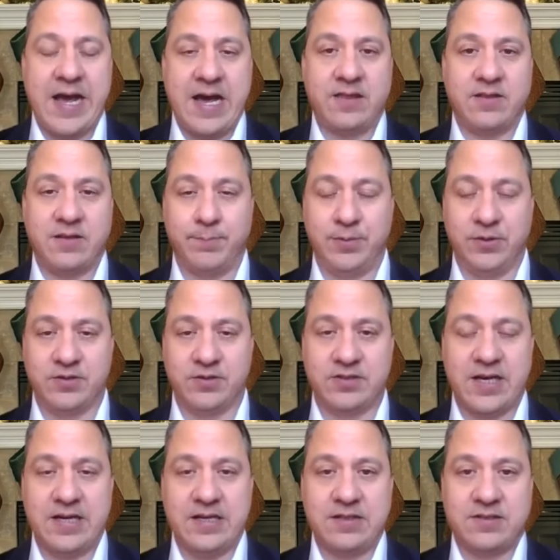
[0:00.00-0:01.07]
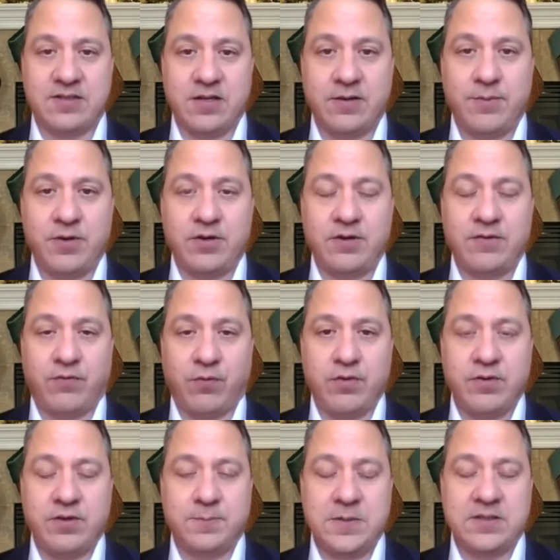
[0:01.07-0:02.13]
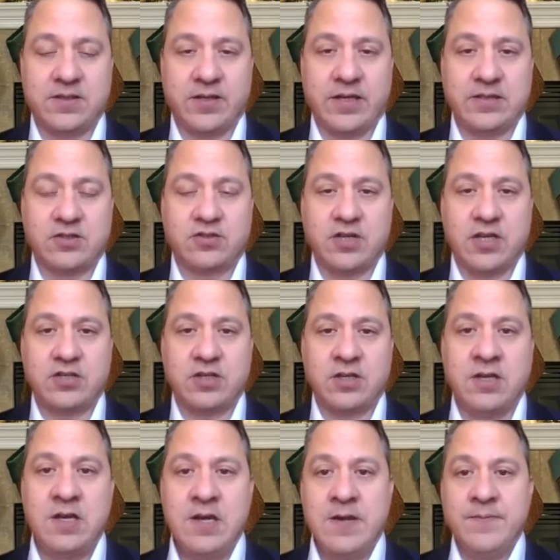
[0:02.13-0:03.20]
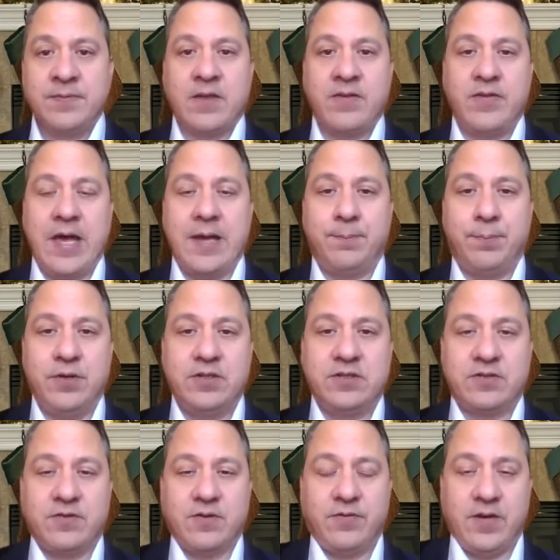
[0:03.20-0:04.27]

at the bill signing ceremony for this piece of legislation that puts